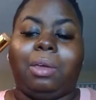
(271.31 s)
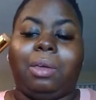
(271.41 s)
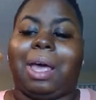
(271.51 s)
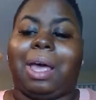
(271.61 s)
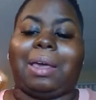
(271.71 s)

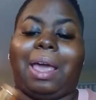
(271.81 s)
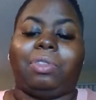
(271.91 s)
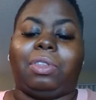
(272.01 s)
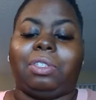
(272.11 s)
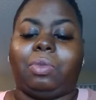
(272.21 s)
So I
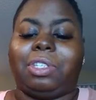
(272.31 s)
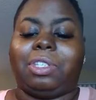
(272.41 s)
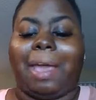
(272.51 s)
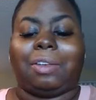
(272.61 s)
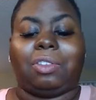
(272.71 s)
got this one
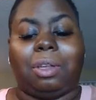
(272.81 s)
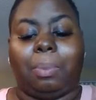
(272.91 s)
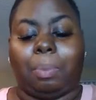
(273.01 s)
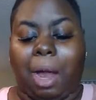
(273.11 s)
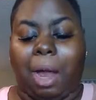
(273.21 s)
to actually
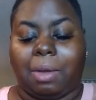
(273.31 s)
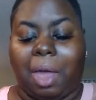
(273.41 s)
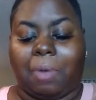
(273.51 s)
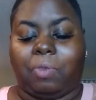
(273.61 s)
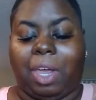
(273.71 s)
brighten
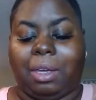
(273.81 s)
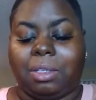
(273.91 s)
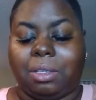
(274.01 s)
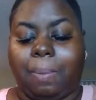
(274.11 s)
my face